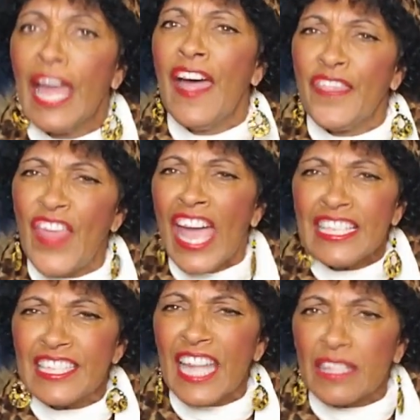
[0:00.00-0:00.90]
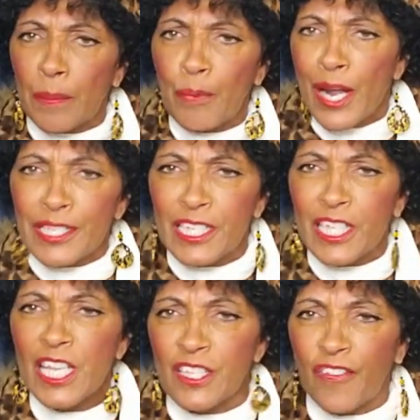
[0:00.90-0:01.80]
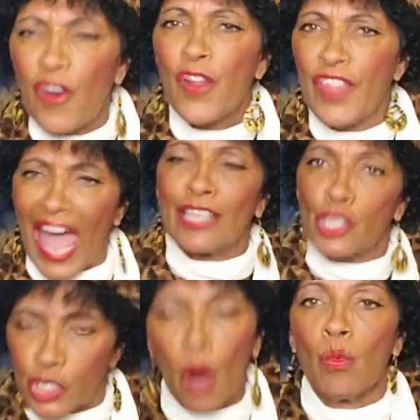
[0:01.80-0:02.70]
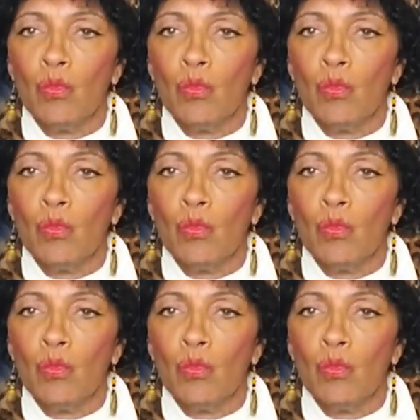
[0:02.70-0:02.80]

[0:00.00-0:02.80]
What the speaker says: they set the precedence for that show.